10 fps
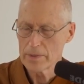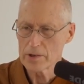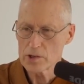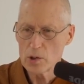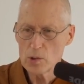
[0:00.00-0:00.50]
the
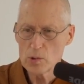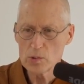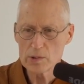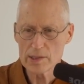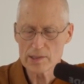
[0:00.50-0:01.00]

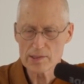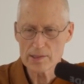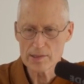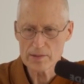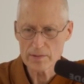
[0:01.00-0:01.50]
tone is,
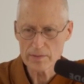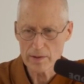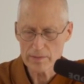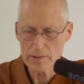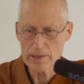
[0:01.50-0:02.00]
is of,
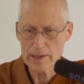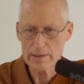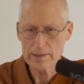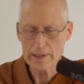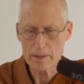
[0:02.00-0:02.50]
of
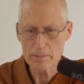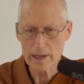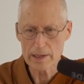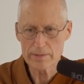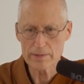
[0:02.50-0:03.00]
clarity and
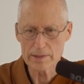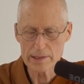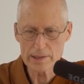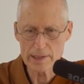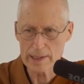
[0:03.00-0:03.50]

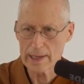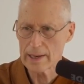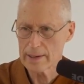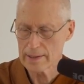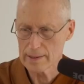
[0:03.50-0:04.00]
mindfulness and
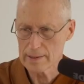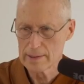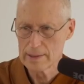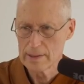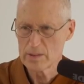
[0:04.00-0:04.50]
care,
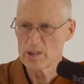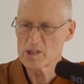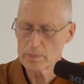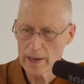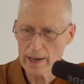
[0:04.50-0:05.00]

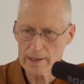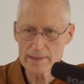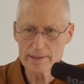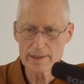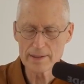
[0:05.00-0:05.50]

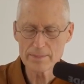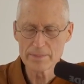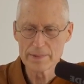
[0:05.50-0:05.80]
respect, you know.